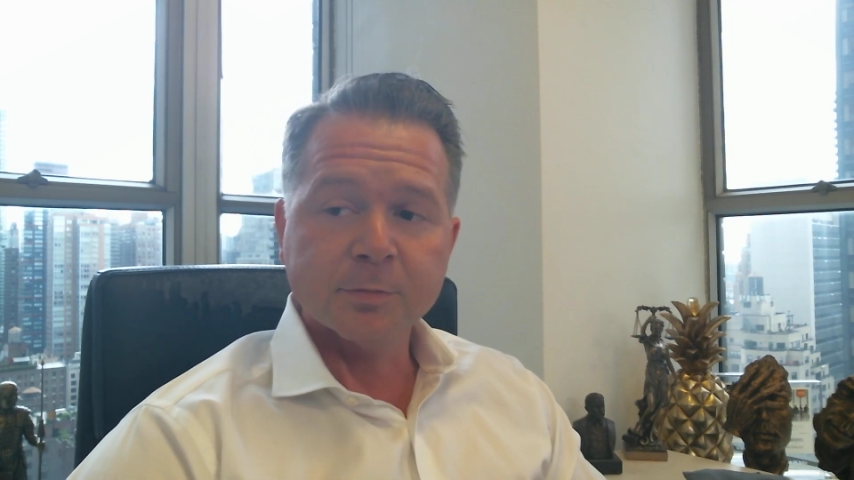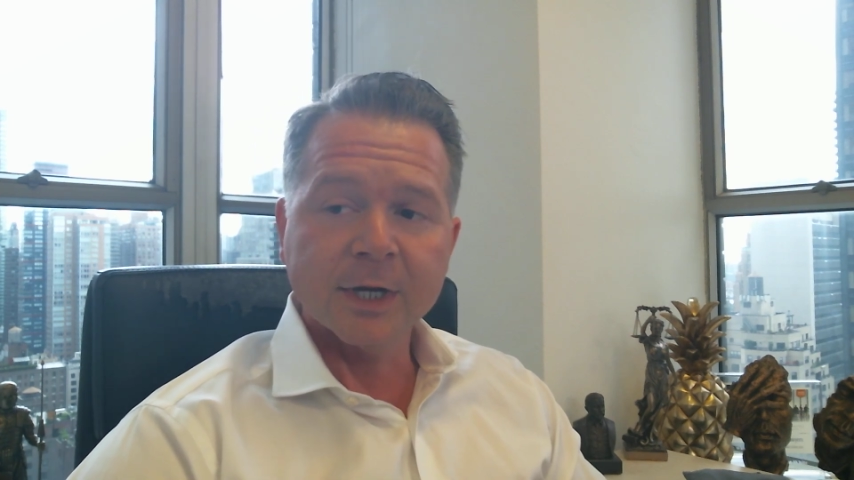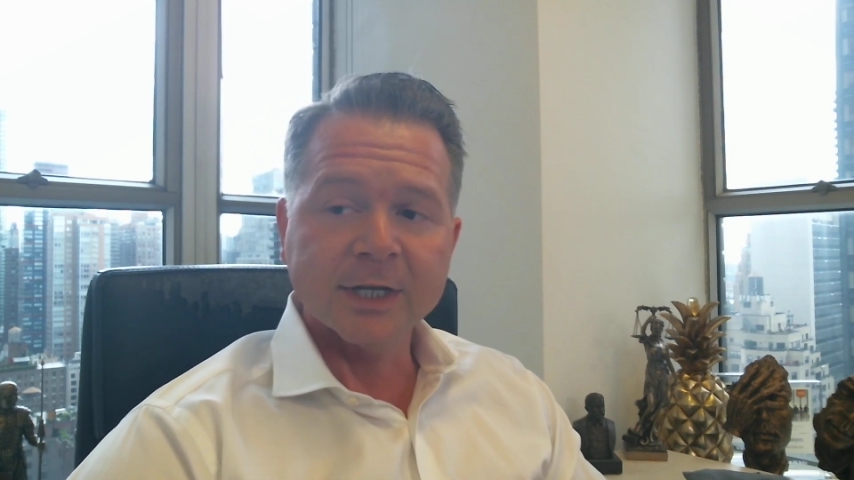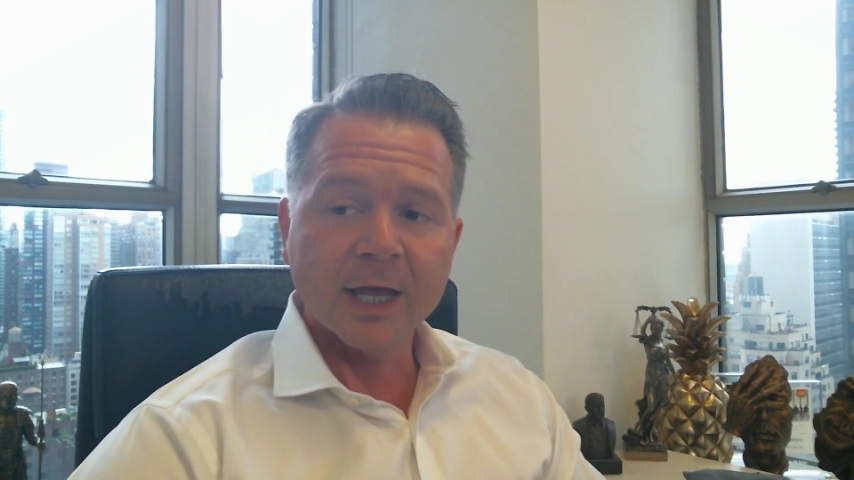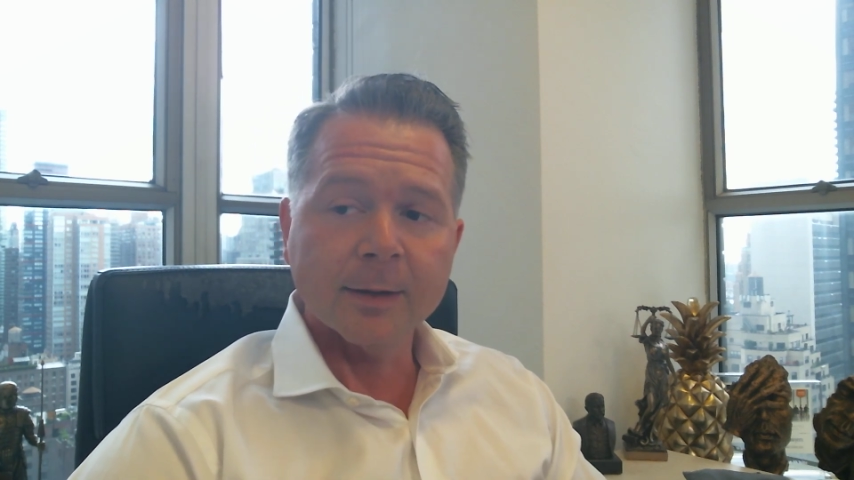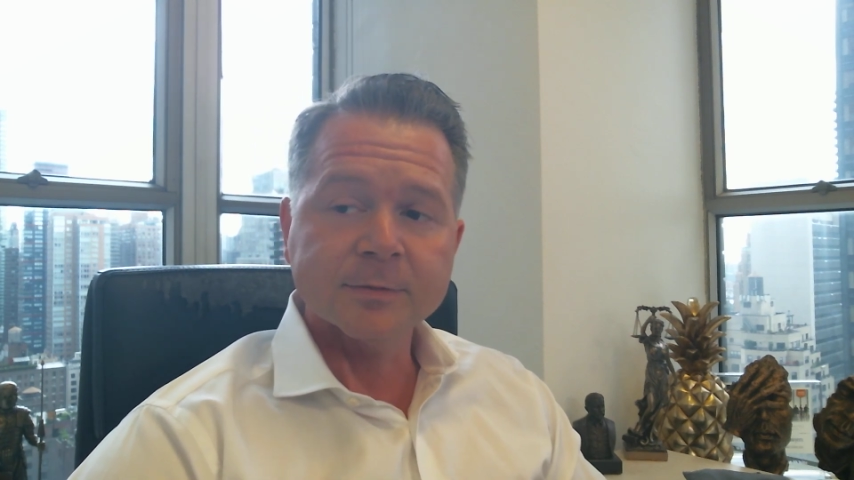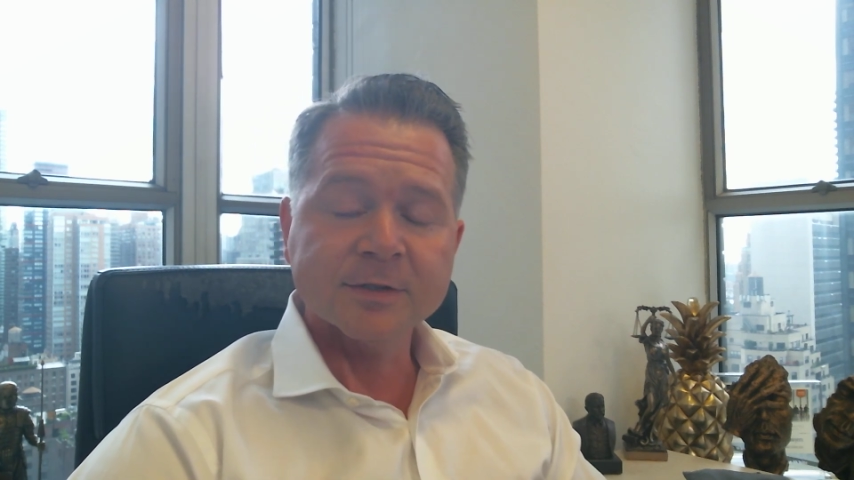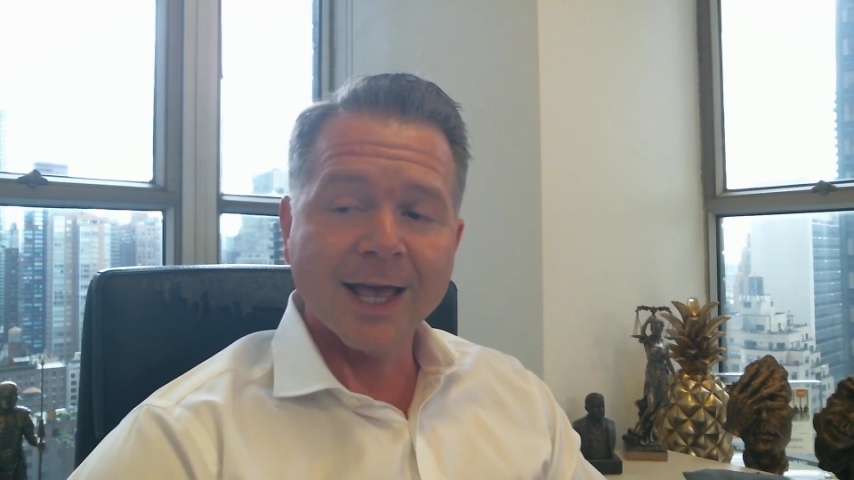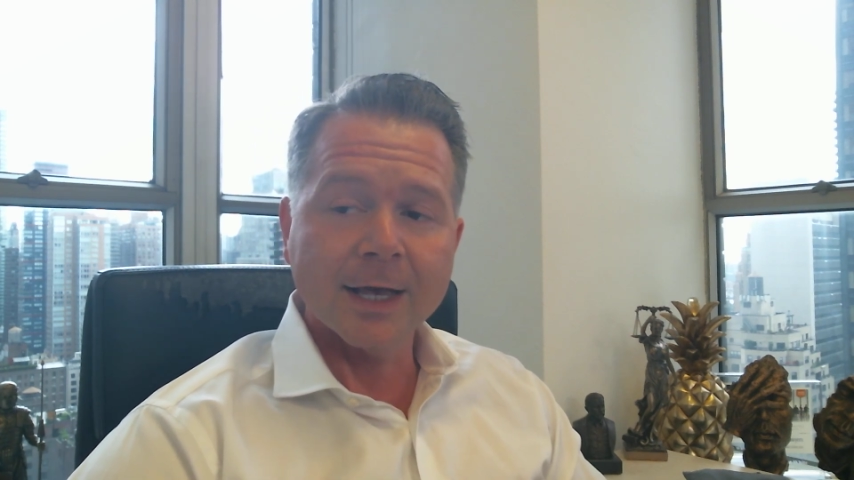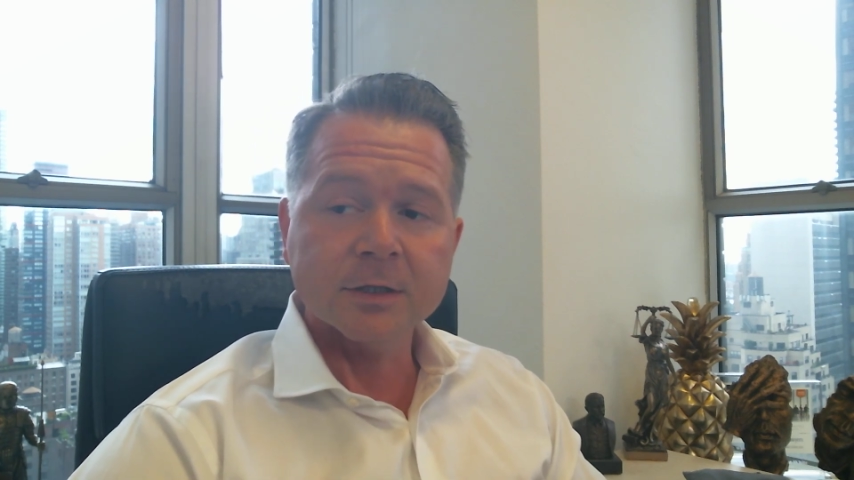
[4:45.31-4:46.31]
big names
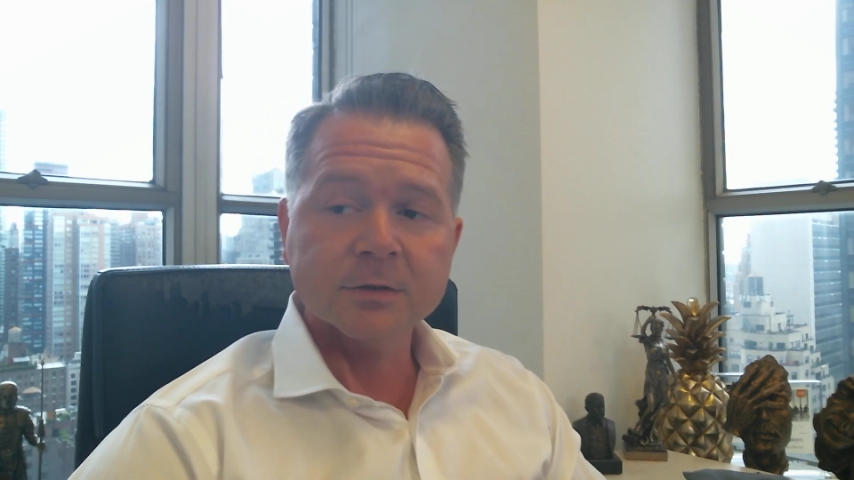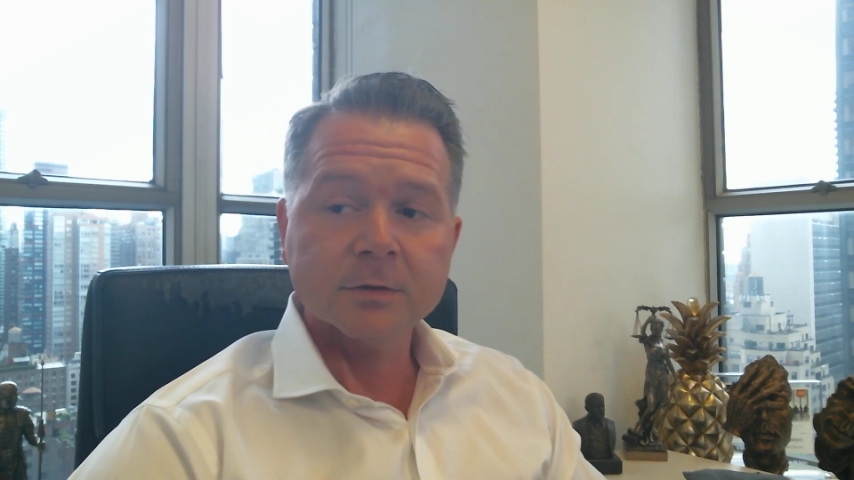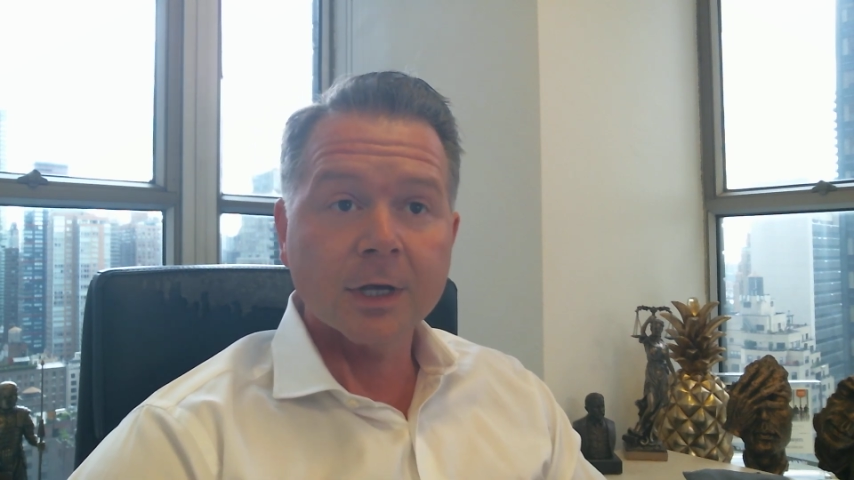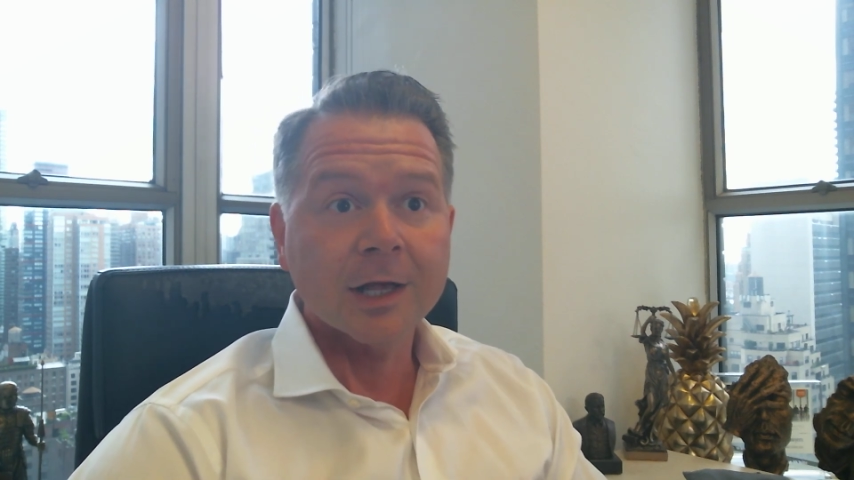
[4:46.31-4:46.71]
as